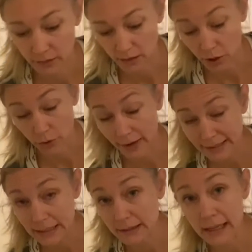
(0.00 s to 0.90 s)
the correct
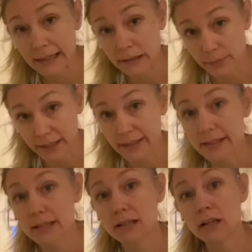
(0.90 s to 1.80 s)
alignment
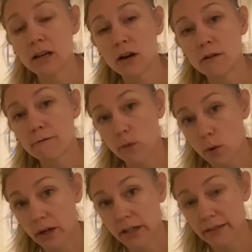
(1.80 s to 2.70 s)

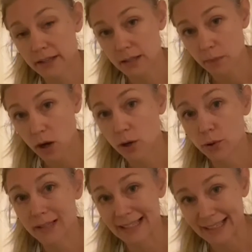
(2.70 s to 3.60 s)
for this
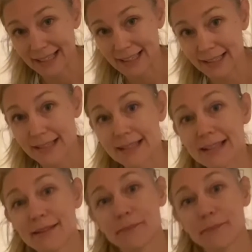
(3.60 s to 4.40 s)
pose is